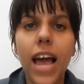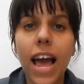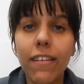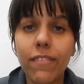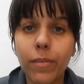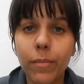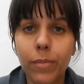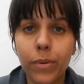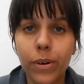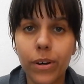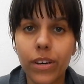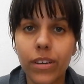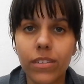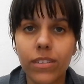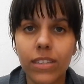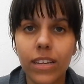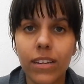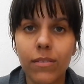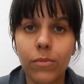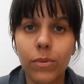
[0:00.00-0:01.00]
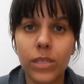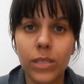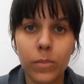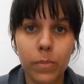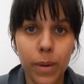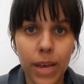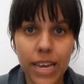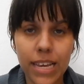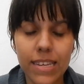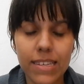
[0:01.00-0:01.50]
have a book that was
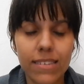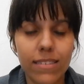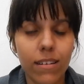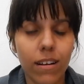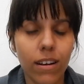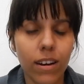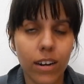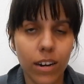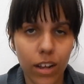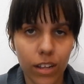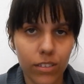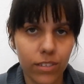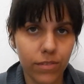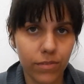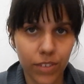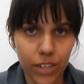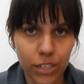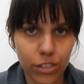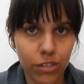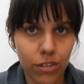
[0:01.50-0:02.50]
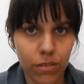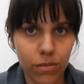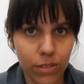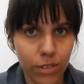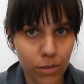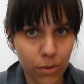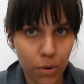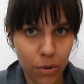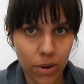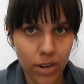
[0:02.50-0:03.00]
based on another fictional
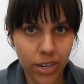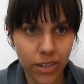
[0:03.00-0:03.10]
story?